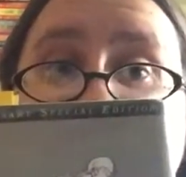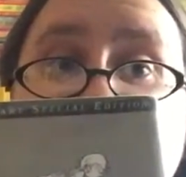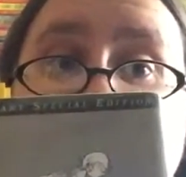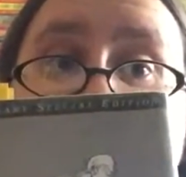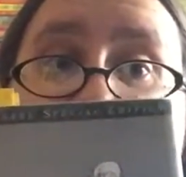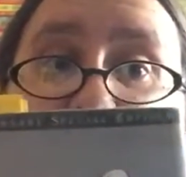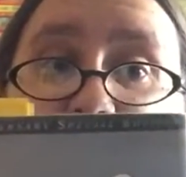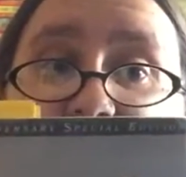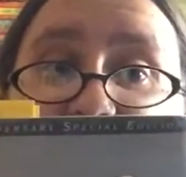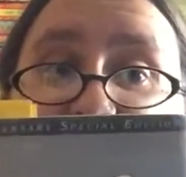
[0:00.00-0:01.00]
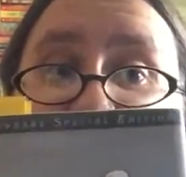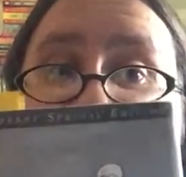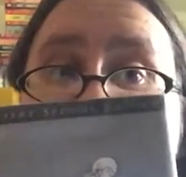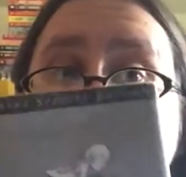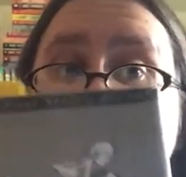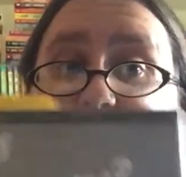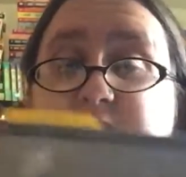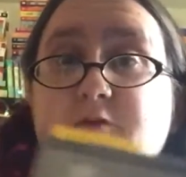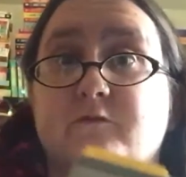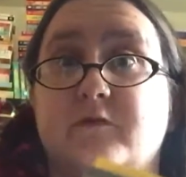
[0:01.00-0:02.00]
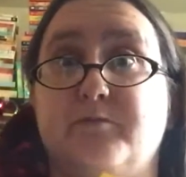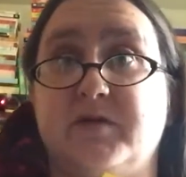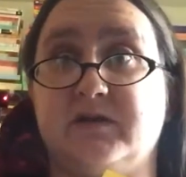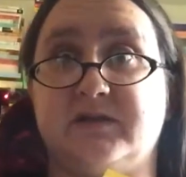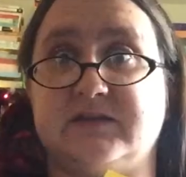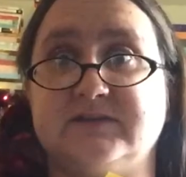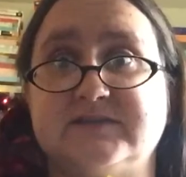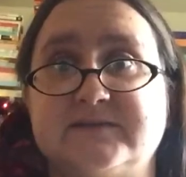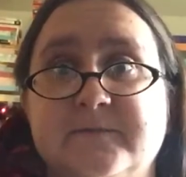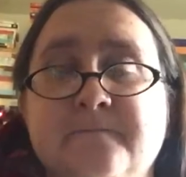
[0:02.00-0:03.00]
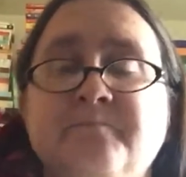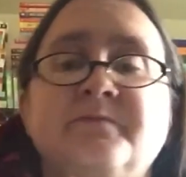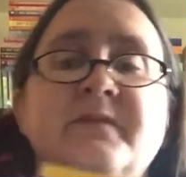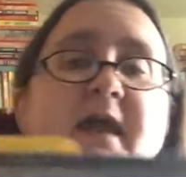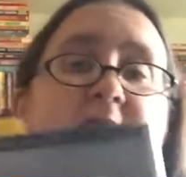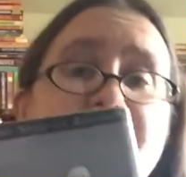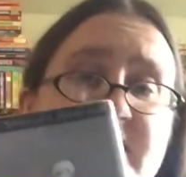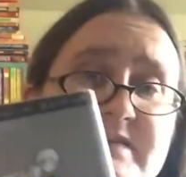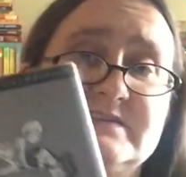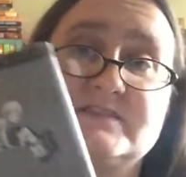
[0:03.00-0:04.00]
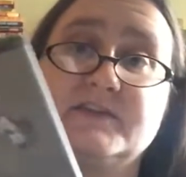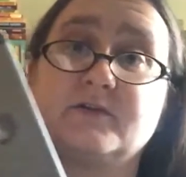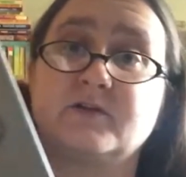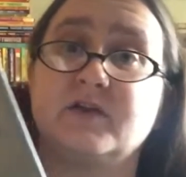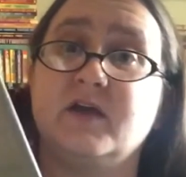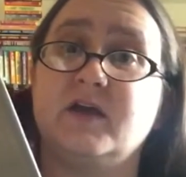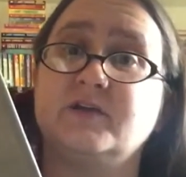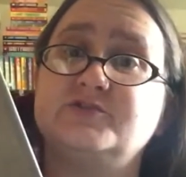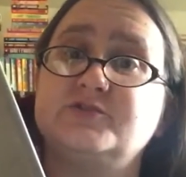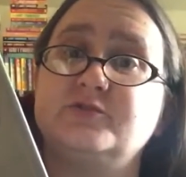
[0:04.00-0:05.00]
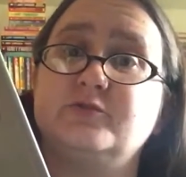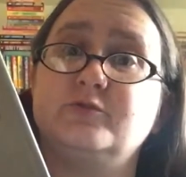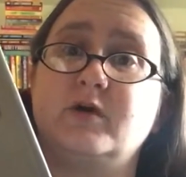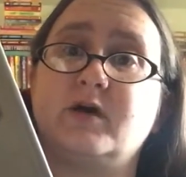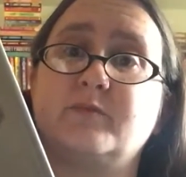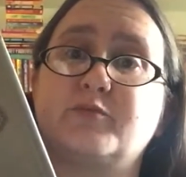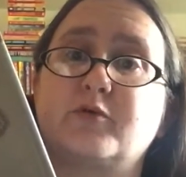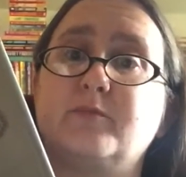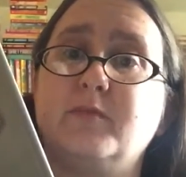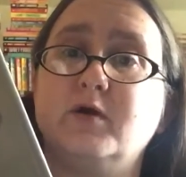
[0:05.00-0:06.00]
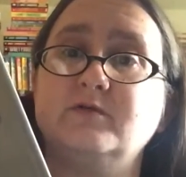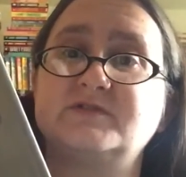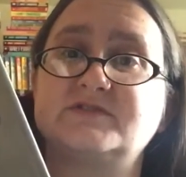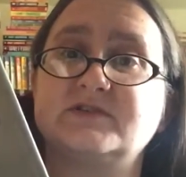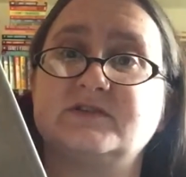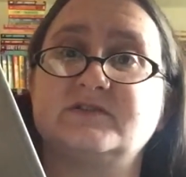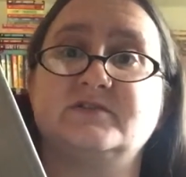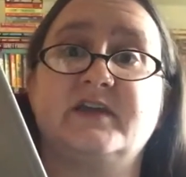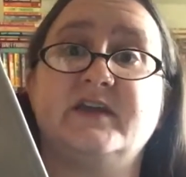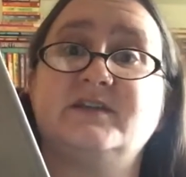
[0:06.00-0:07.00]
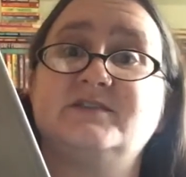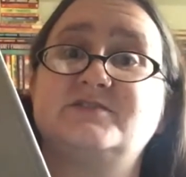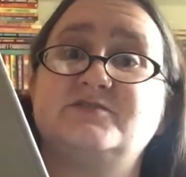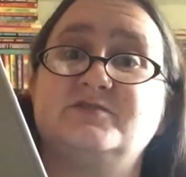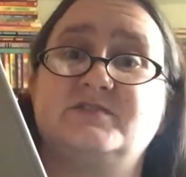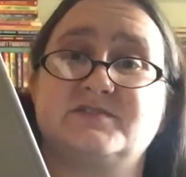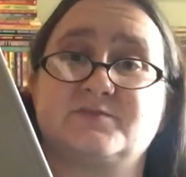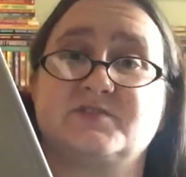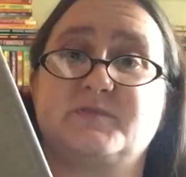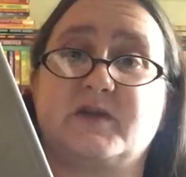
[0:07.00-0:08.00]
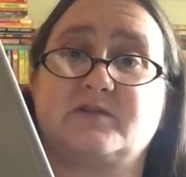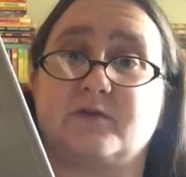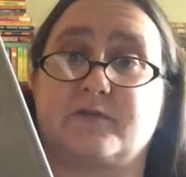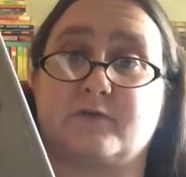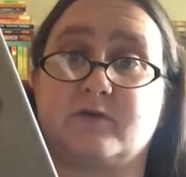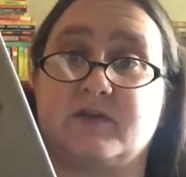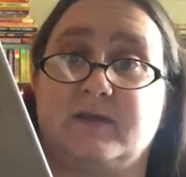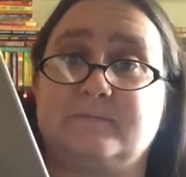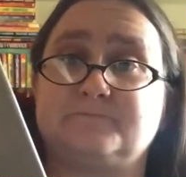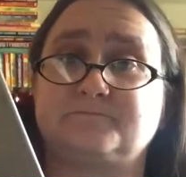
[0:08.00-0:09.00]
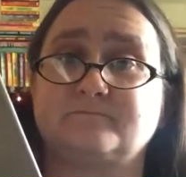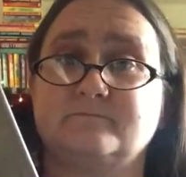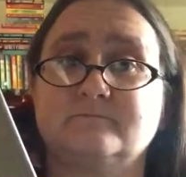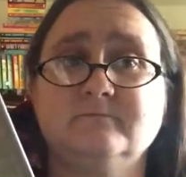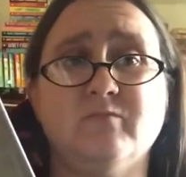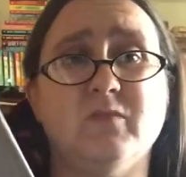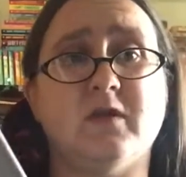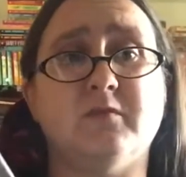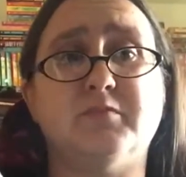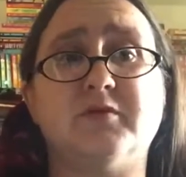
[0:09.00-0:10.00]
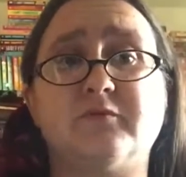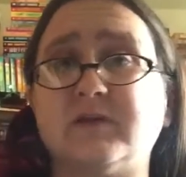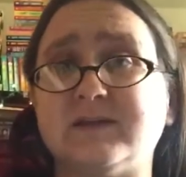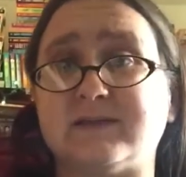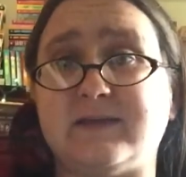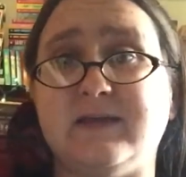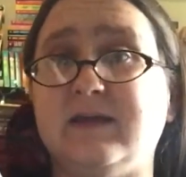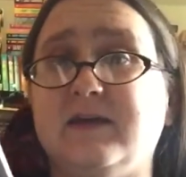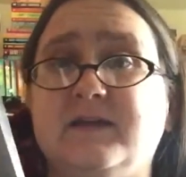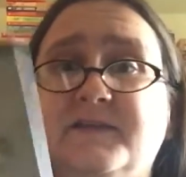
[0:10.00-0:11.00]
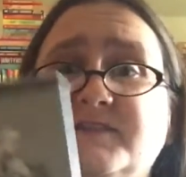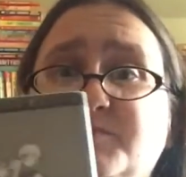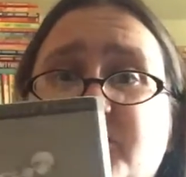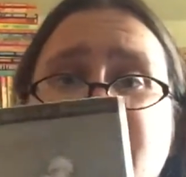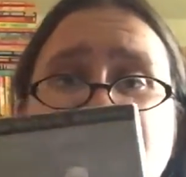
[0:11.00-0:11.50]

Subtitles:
is because it's considered rebellious and considered to promote kids to disrespect authority. But really, this book